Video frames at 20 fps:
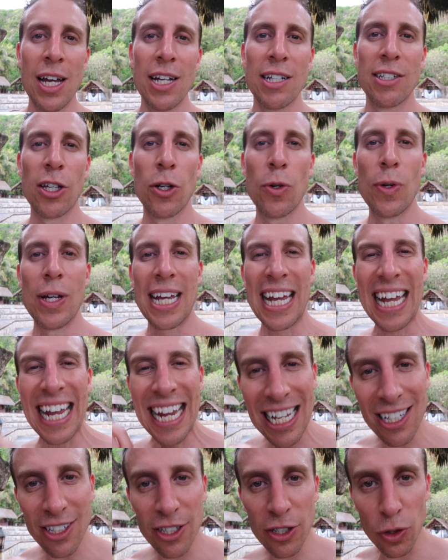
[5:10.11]
So
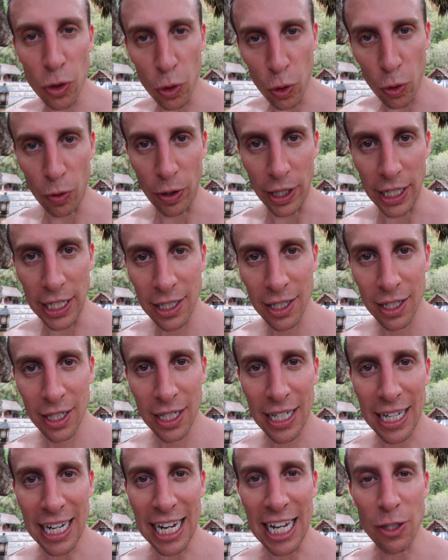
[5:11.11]
his story
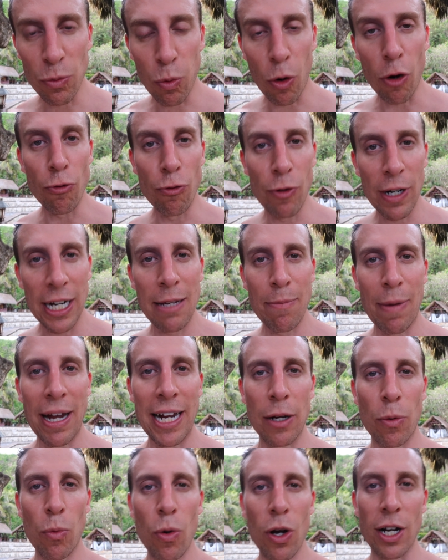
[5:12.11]
is what really
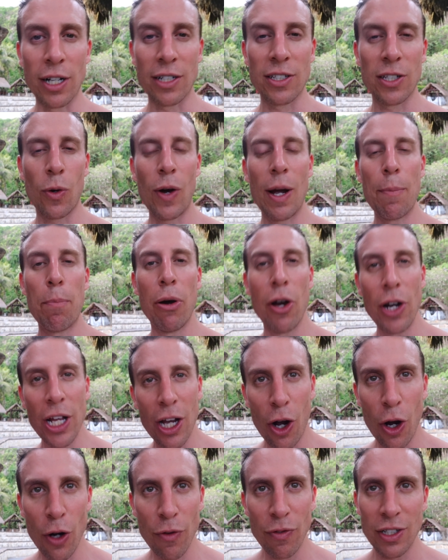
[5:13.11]
made it work. So I put
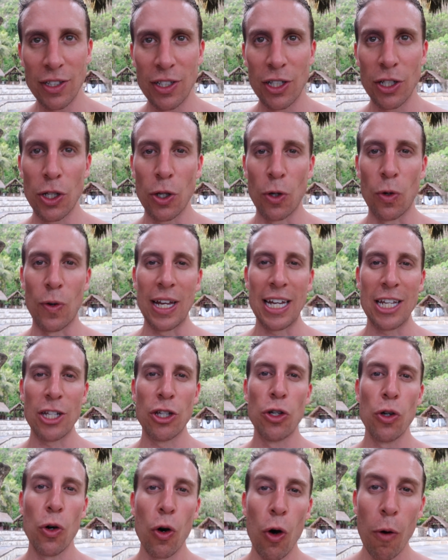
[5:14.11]
it over to you.
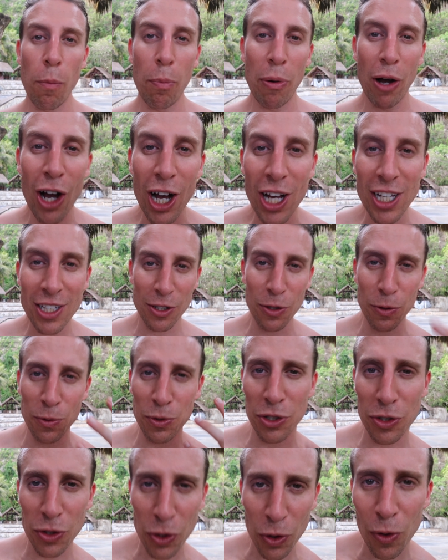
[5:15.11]
Your personal
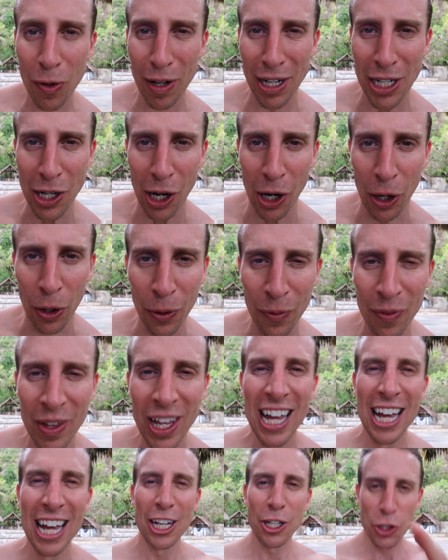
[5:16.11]
story, y'all.
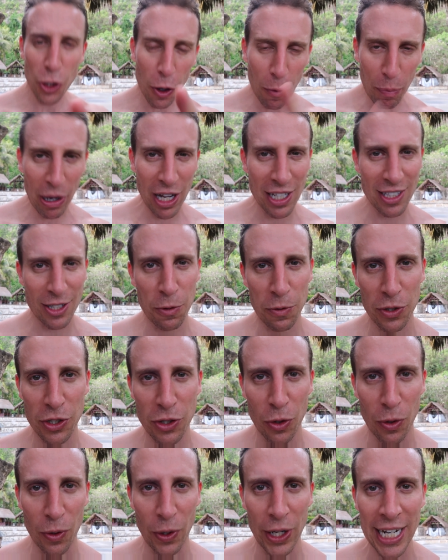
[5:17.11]
Your personal
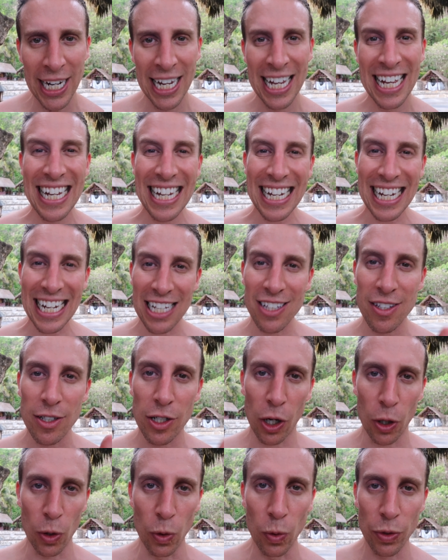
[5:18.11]
story is
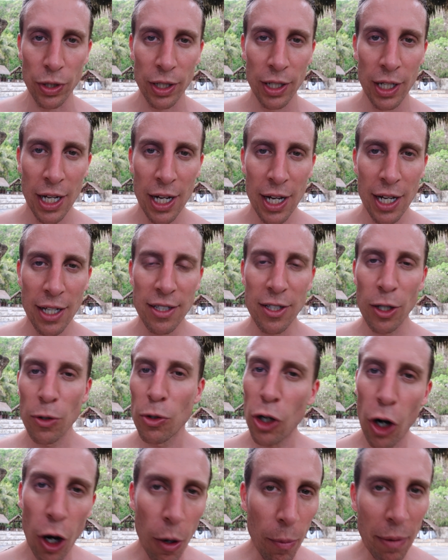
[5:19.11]
gold. So
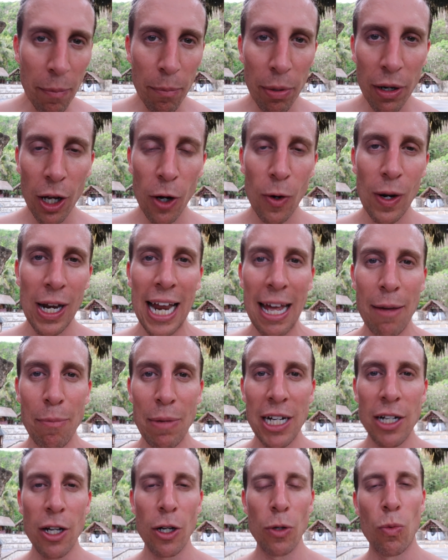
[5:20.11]
comment below, let
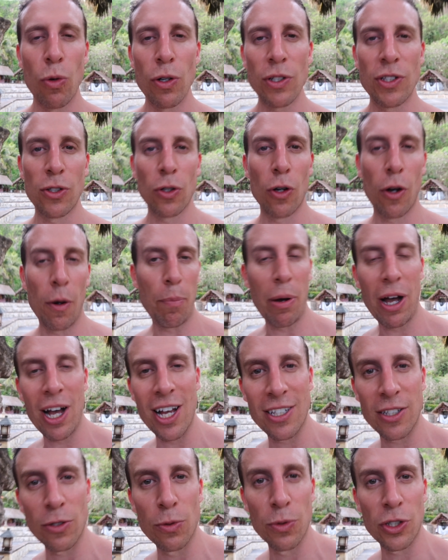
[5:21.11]
me know what sort of
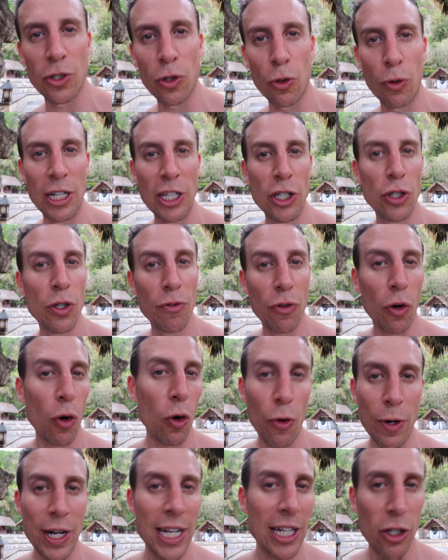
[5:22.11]
personal story you've
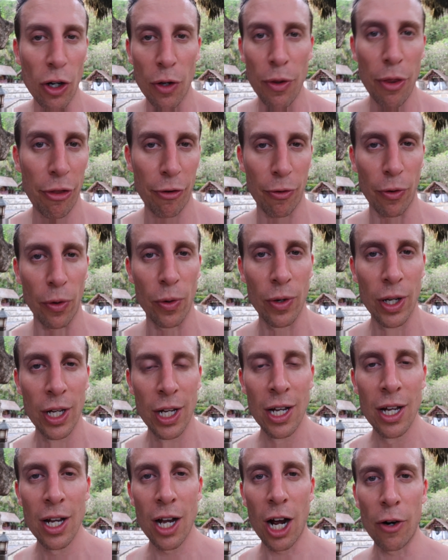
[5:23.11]
already gone through.
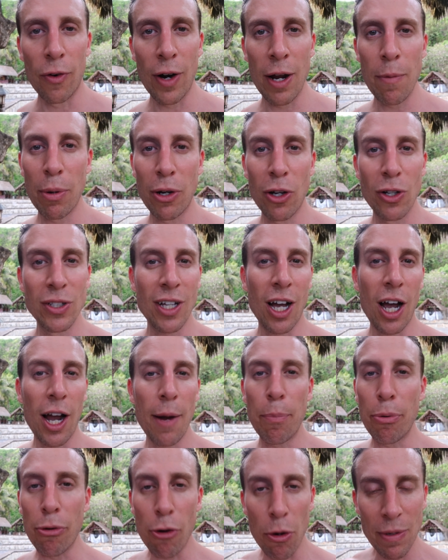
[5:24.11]
All right, because I
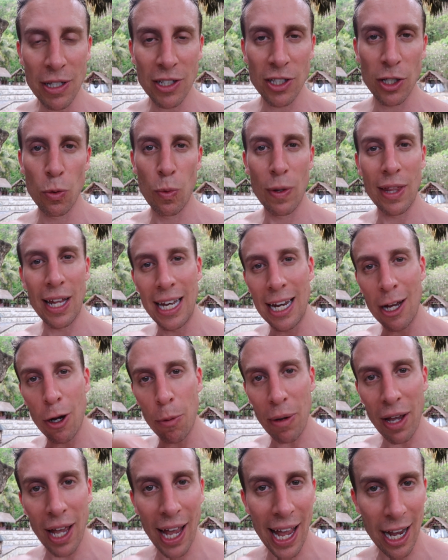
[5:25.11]
promise you, with a little
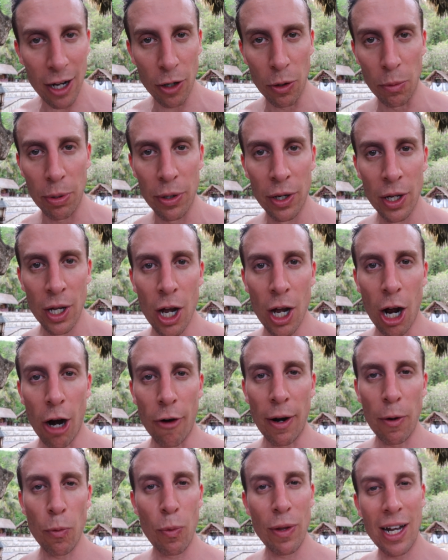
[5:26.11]
bit of help,
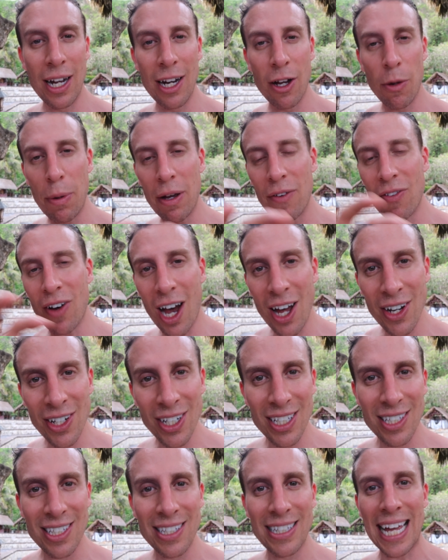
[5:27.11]
all right, with a little bit of
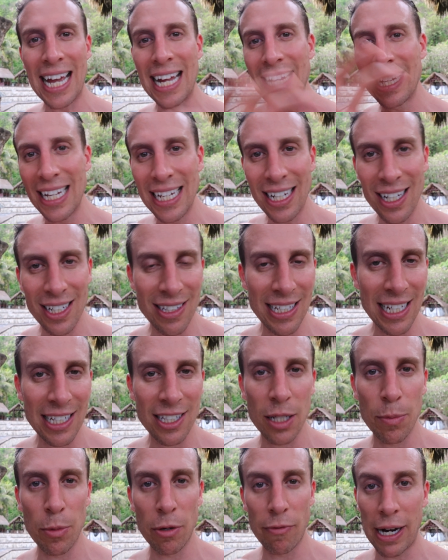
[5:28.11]
understanding, a
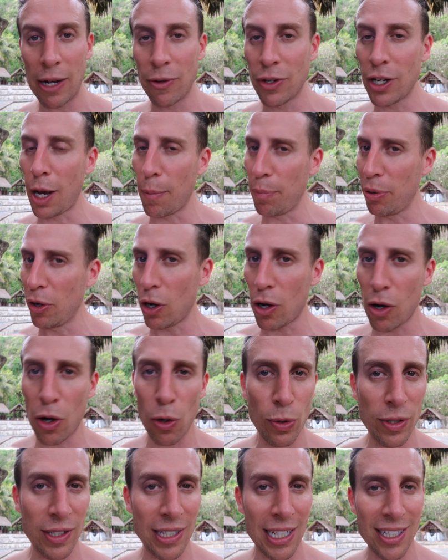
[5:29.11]
system around it, I put a
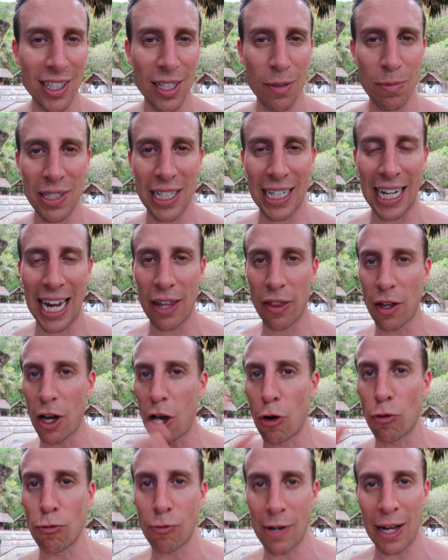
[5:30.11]
whole system together
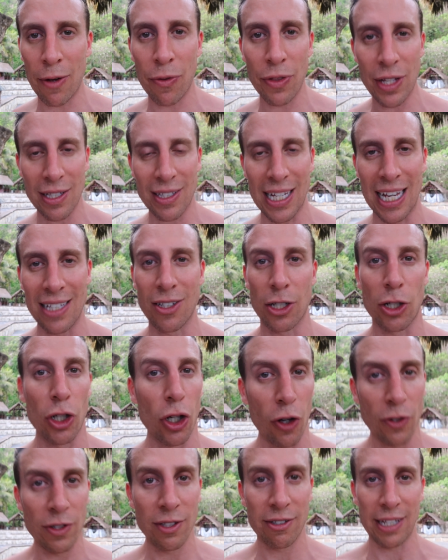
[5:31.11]
around this as a
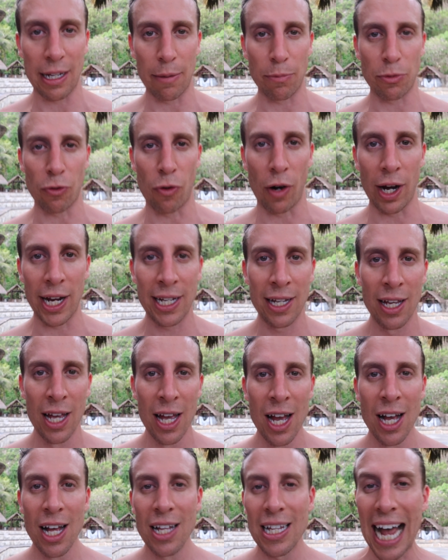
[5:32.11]
concept, right?
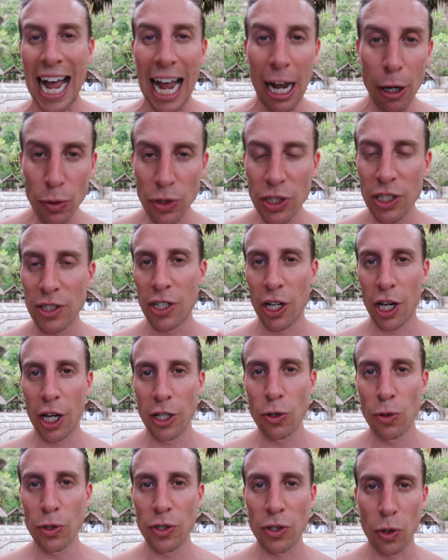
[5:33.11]
How to
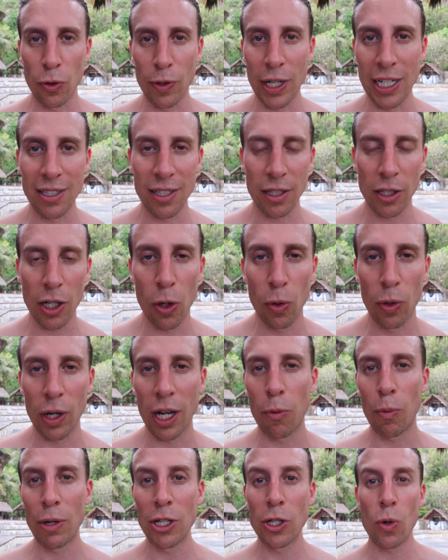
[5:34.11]
turn your story into gold.
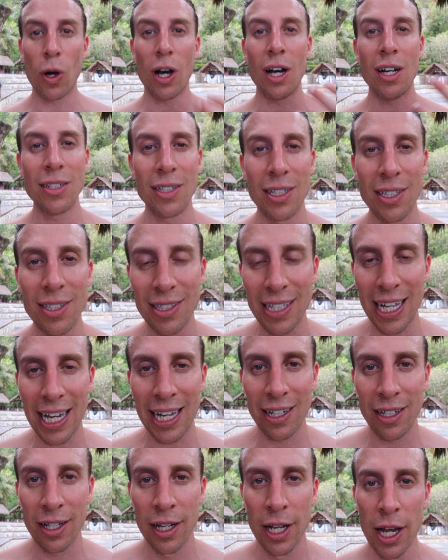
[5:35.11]
Like when you
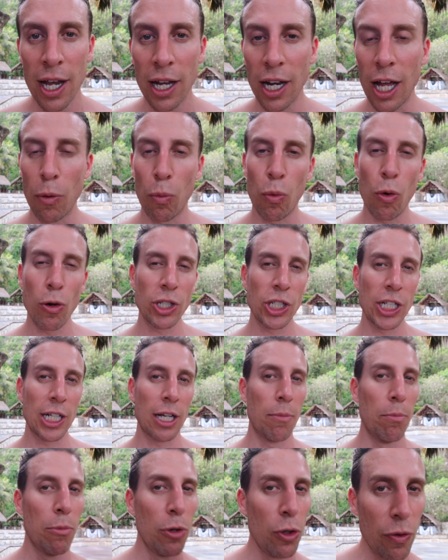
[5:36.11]
understand, like
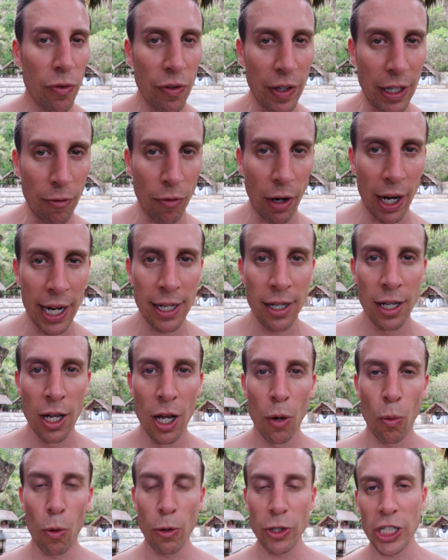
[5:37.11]
watching a movie, right?
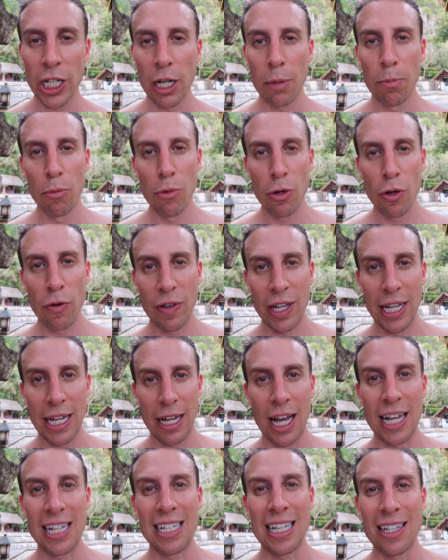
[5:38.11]
Watching a
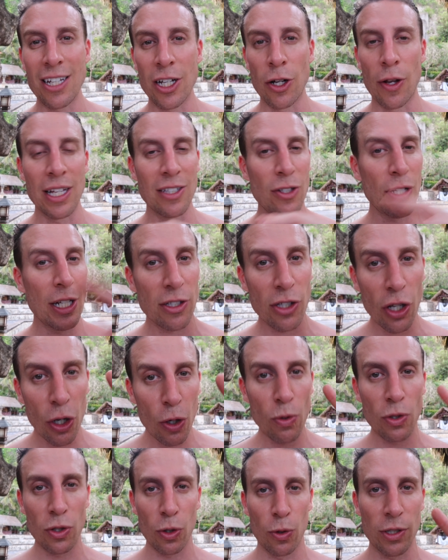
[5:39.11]
movie, you know, there's only
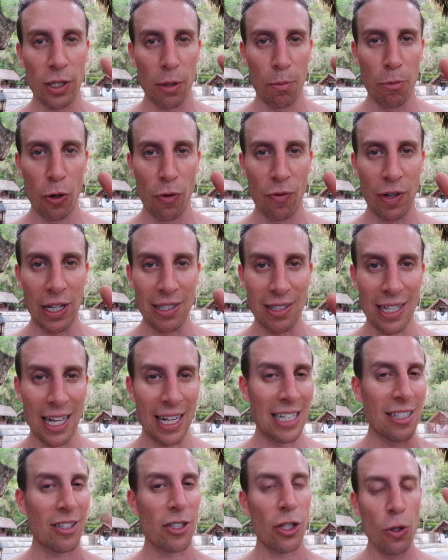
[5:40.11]
two sorts of movies.
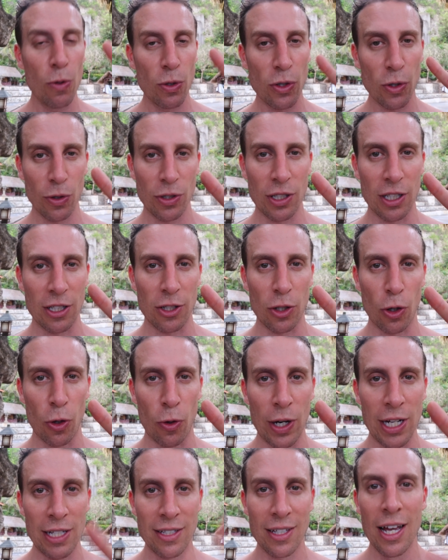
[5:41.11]
There's two sorts of
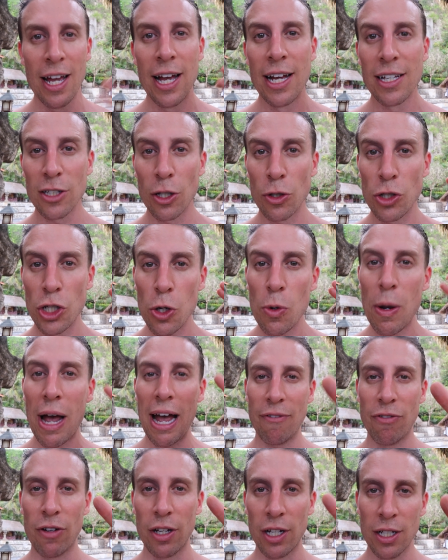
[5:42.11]
stories. So you
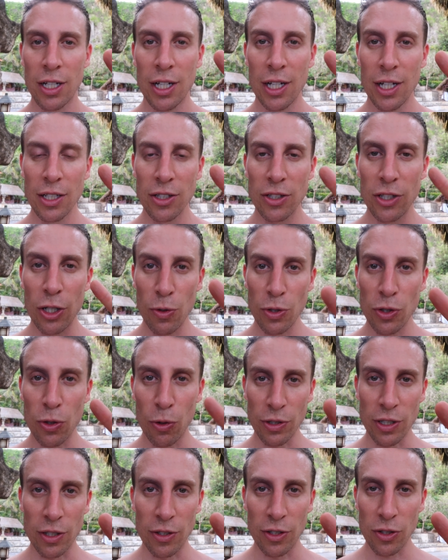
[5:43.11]
have two
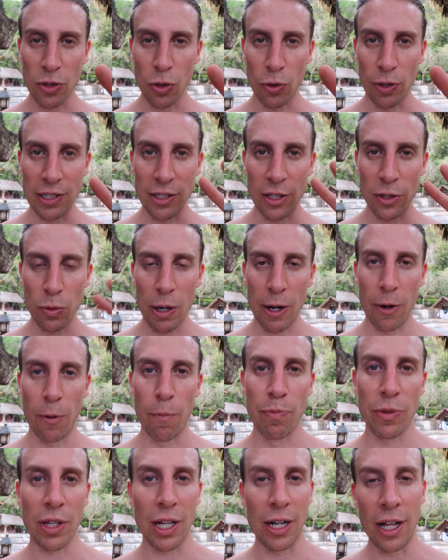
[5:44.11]
sorts of stories as well.
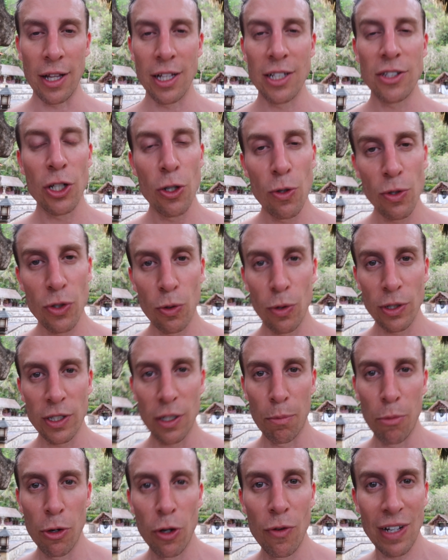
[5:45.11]
And the two sorts
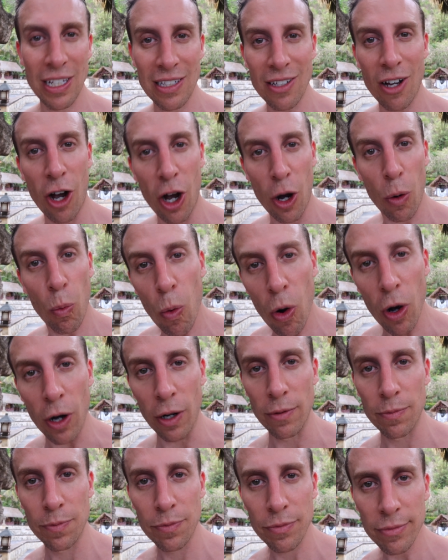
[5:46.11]
of movies are what?